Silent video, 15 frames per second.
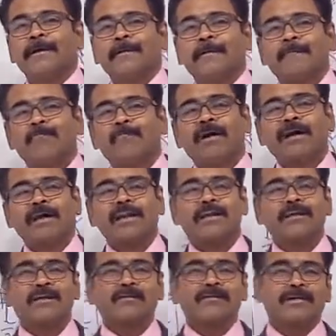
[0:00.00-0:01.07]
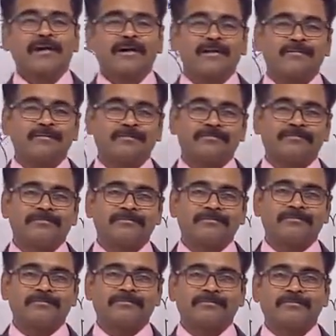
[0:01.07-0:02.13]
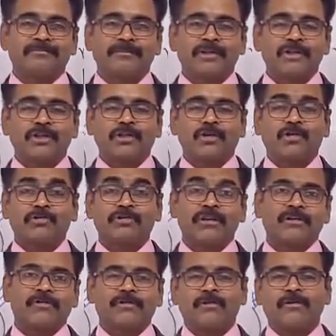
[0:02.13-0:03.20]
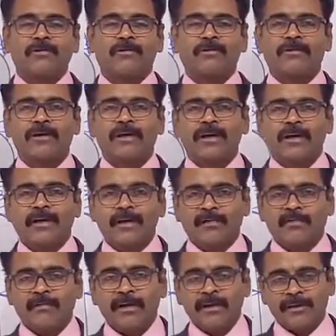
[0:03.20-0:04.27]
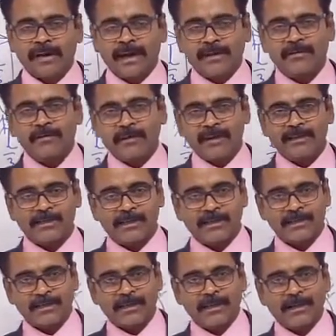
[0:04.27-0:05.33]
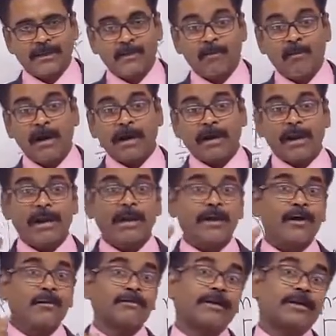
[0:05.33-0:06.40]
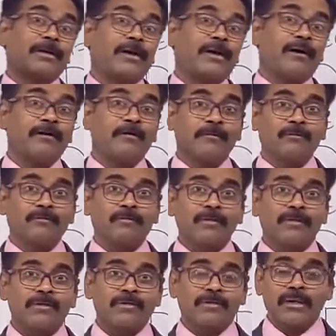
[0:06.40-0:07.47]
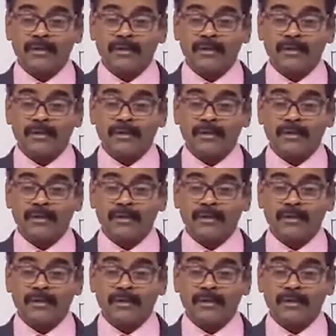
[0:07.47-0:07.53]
buckling of the column. Total floor will try to resist buckling of that column. So that